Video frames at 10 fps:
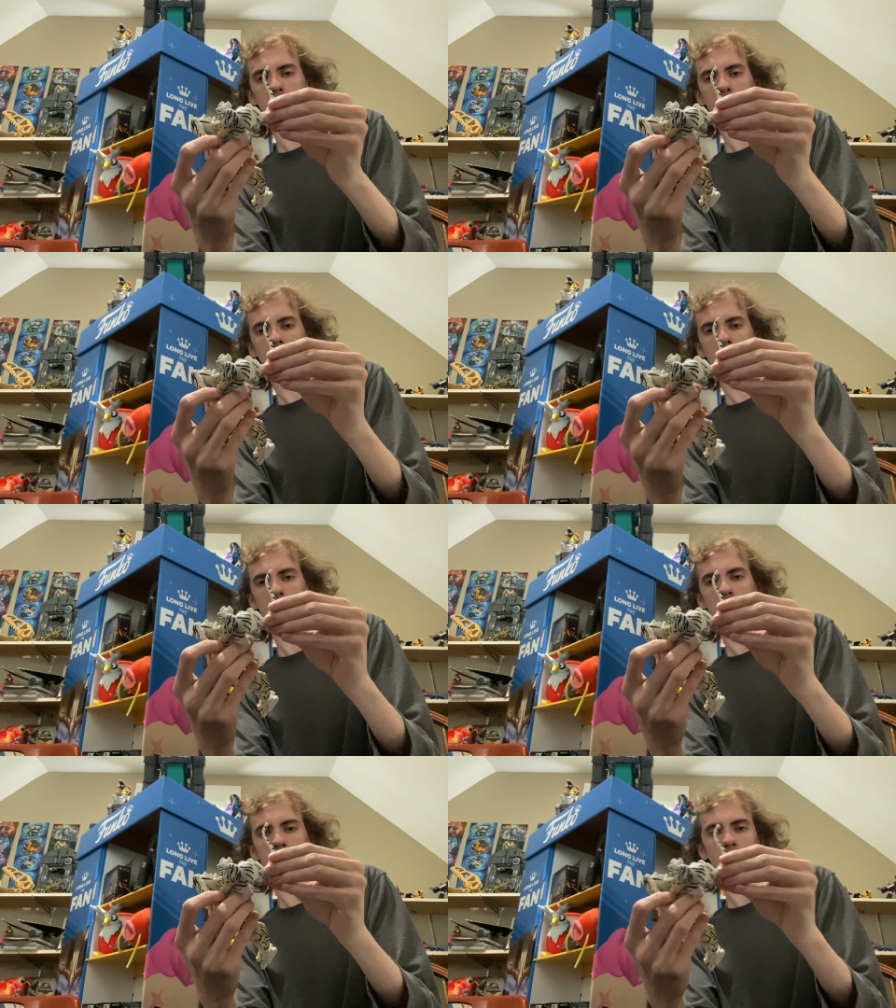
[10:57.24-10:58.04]
kind of
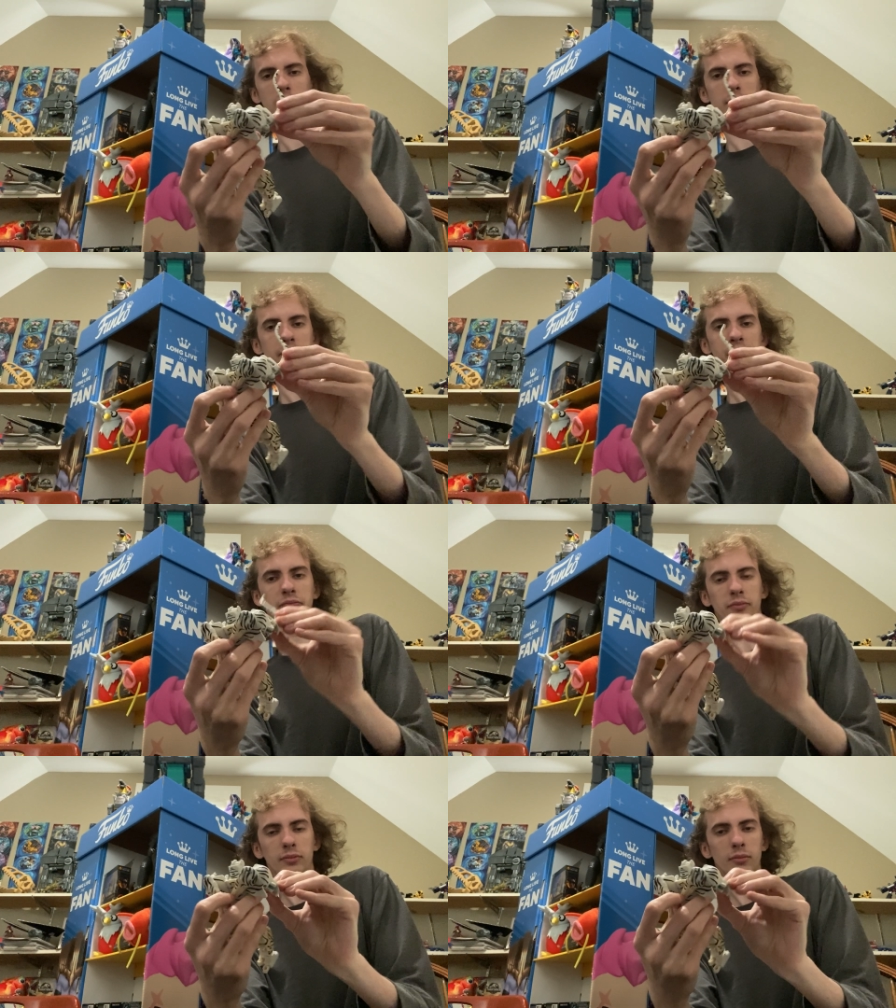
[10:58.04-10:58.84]
get in the way.
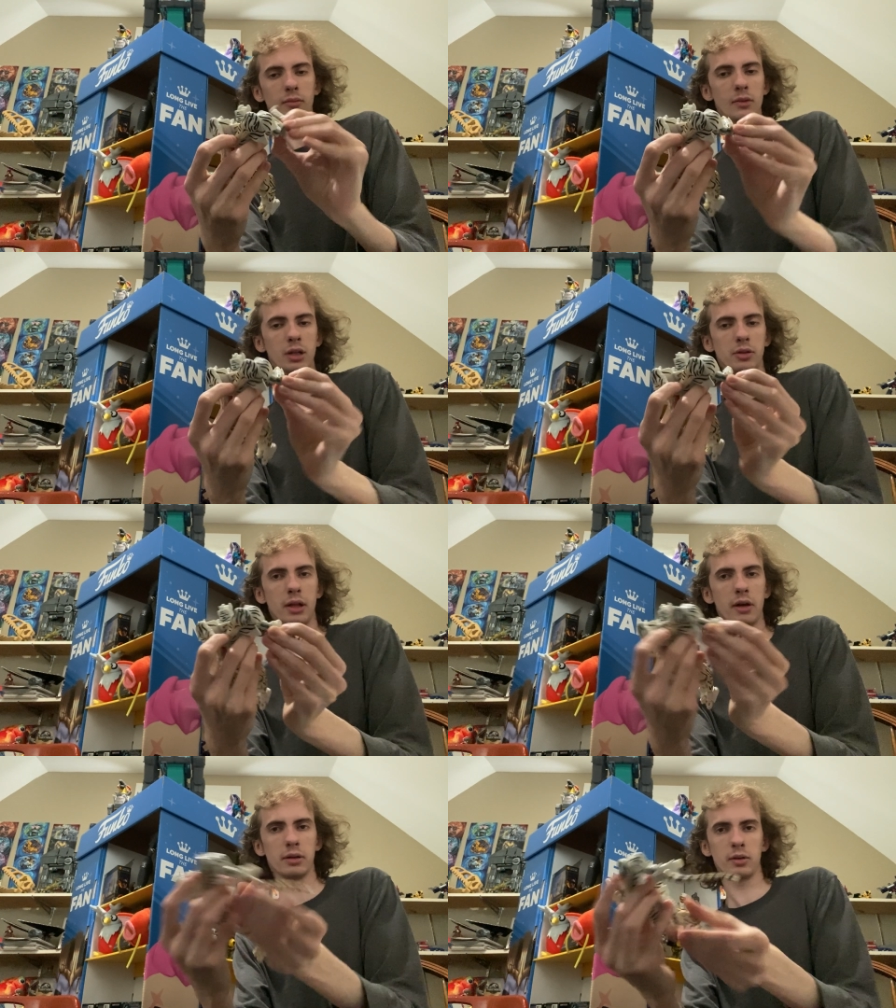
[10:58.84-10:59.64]
So
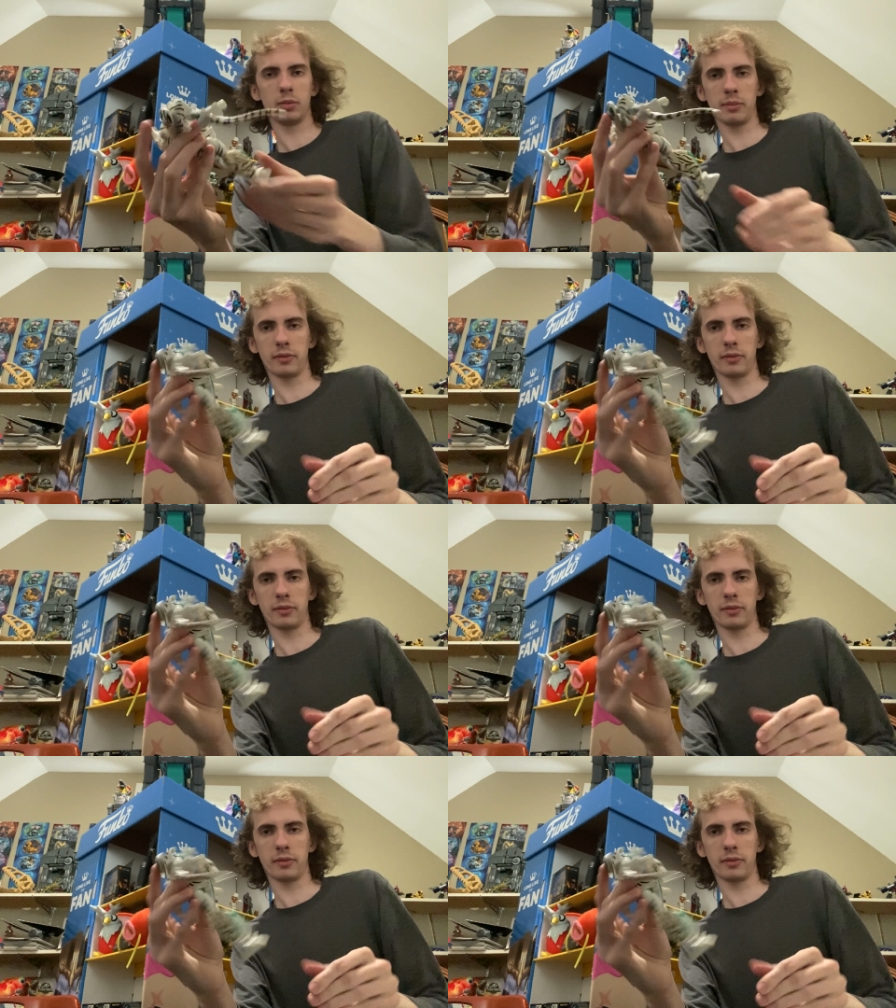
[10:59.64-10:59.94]
now I can whip